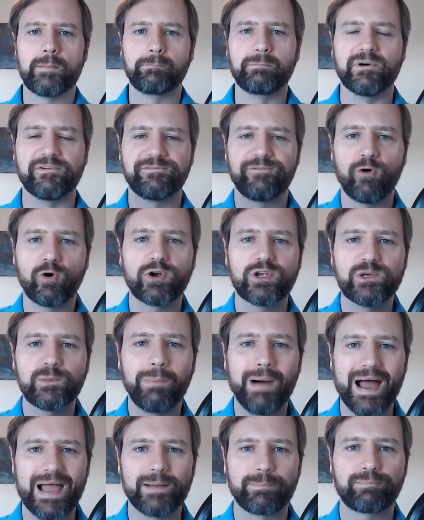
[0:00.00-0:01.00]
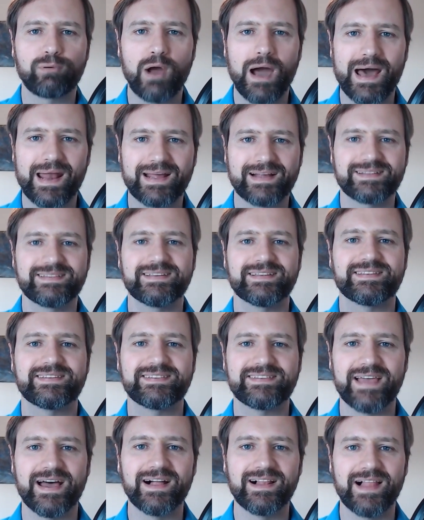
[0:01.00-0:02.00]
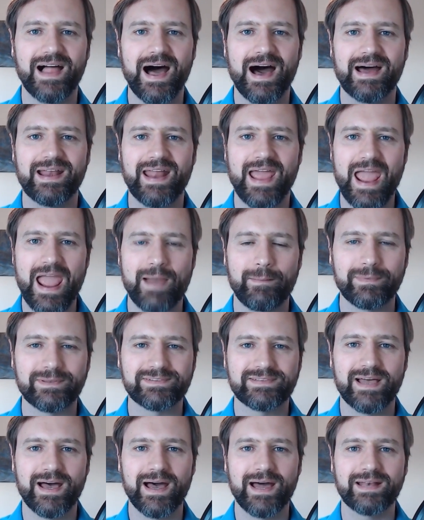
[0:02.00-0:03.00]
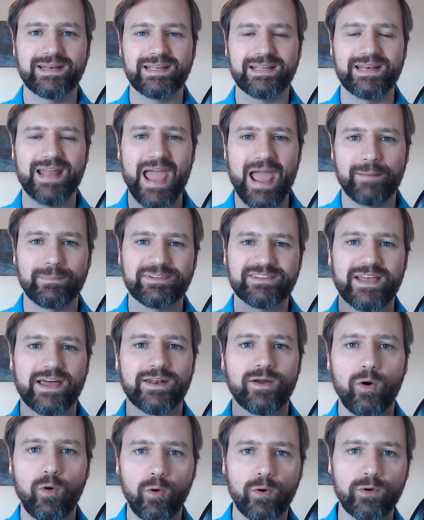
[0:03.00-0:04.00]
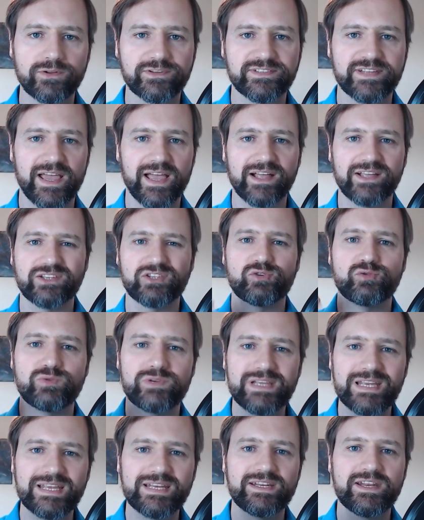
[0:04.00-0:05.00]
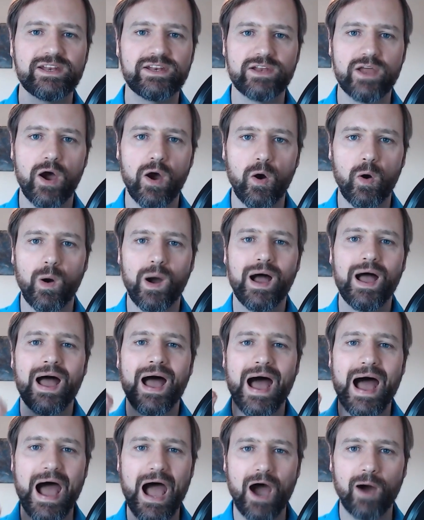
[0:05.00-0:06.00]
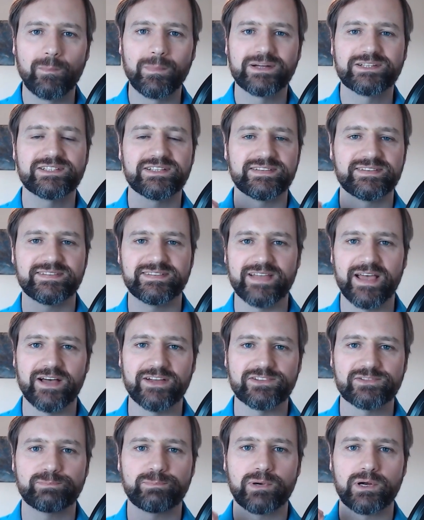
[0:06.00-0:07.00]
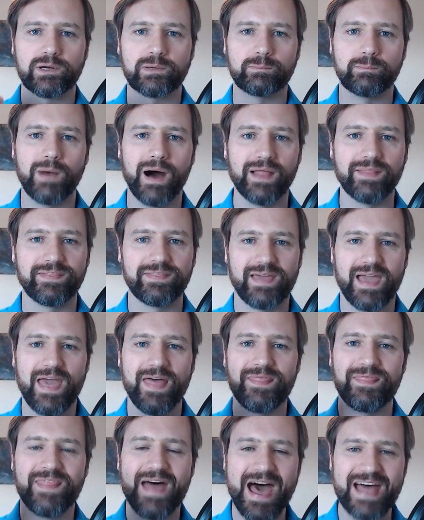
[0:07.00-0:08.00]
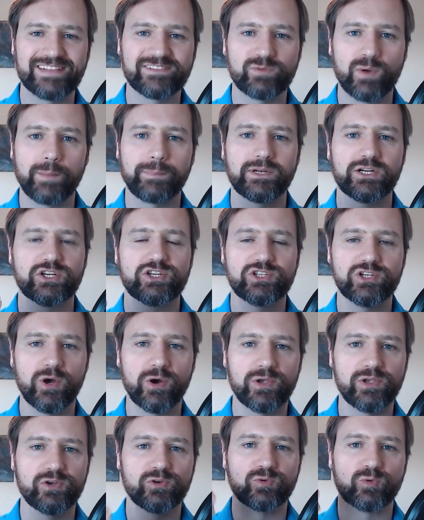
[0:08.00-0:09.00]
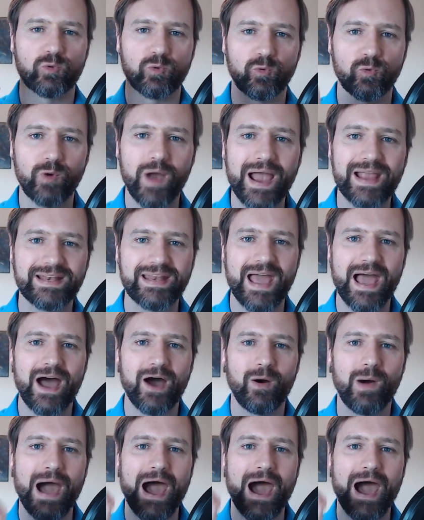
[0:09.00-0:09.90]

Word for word: Before you buy a product to sell on Amazon in Amazon wholesale, you need to know how much it sells per month. And that's what I'm going to show you right now